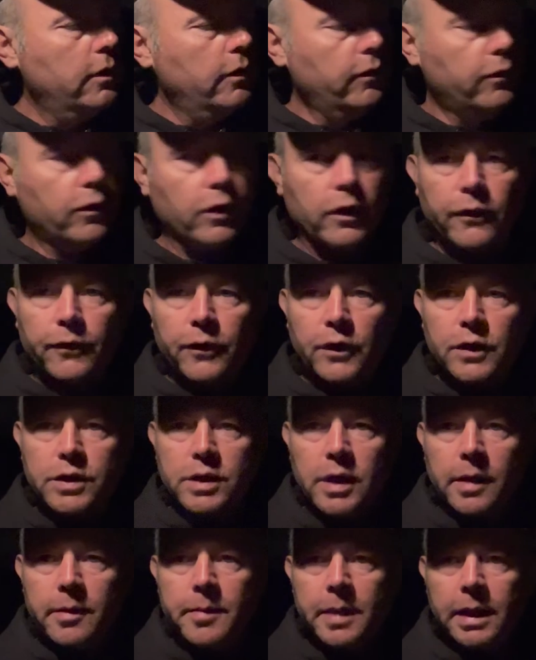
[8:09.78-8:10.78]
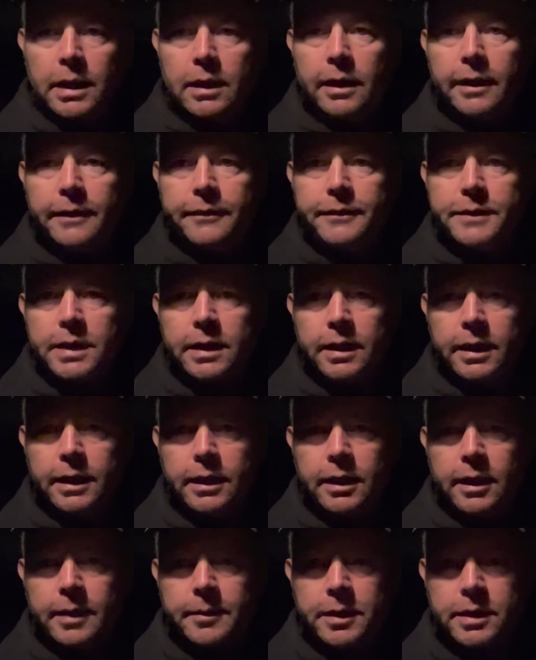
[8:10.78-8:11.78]
for the first time in my life
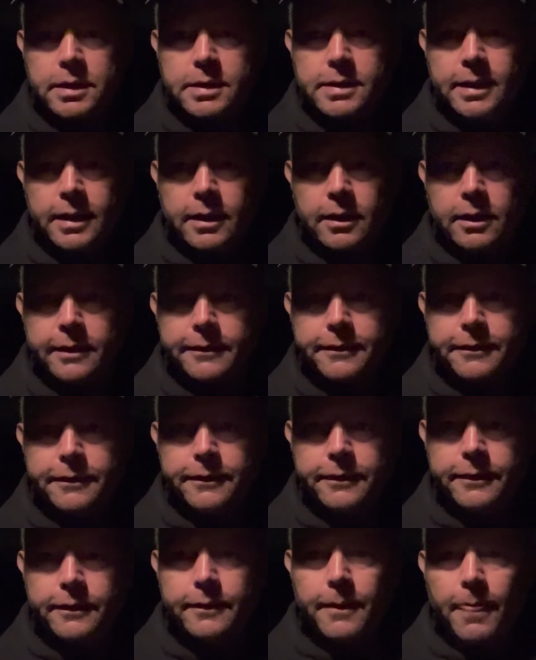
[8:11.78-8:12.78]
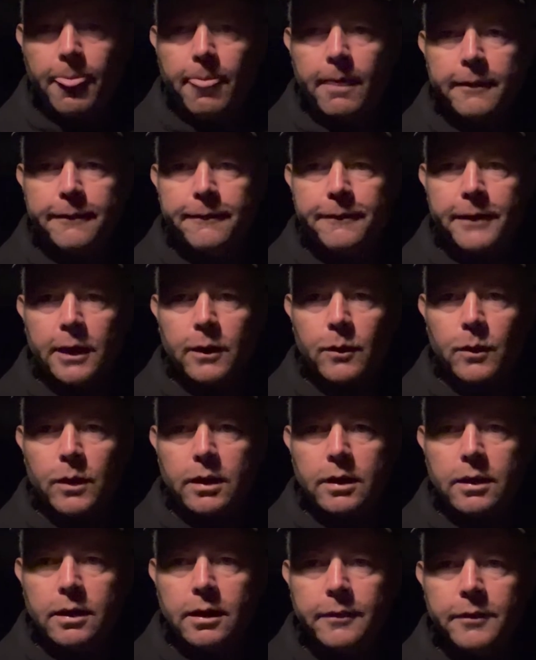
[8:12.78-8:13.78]
tonight, I'm going to set off a
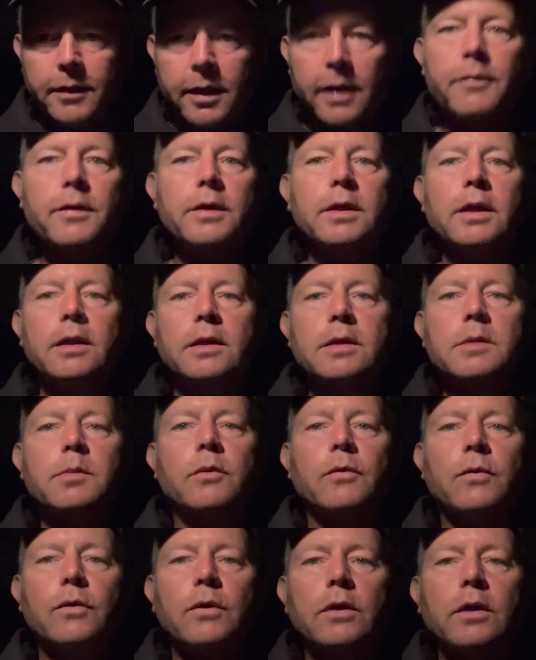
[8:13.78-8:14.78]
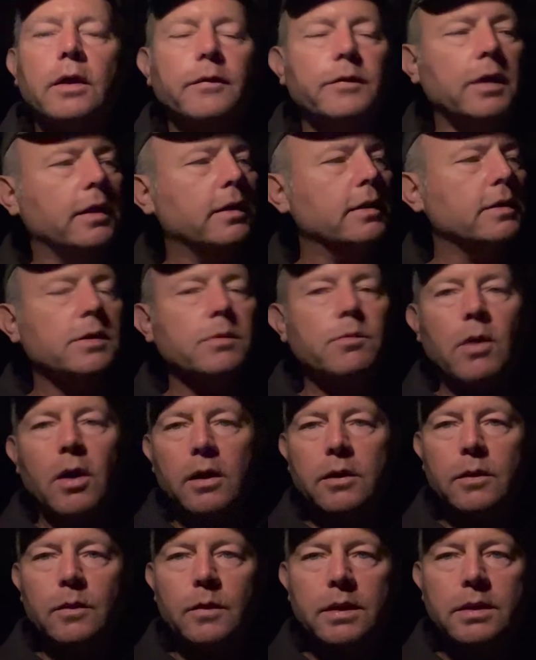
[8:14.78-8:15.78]
firework. I've never done this before. I've done the
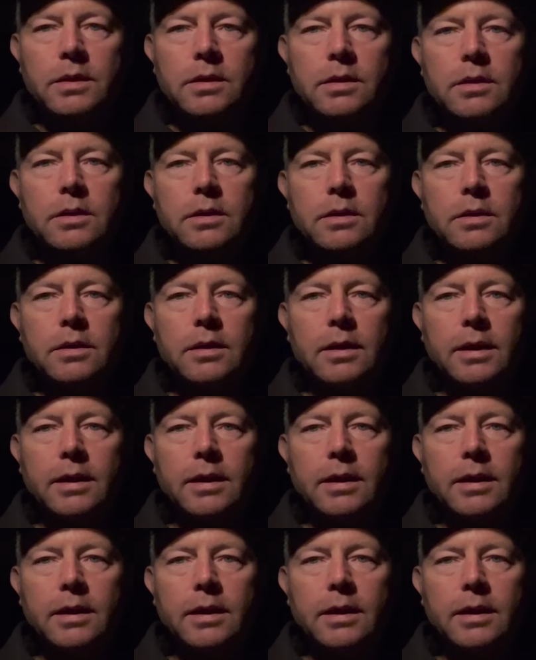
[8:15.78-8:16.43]
smaller ones,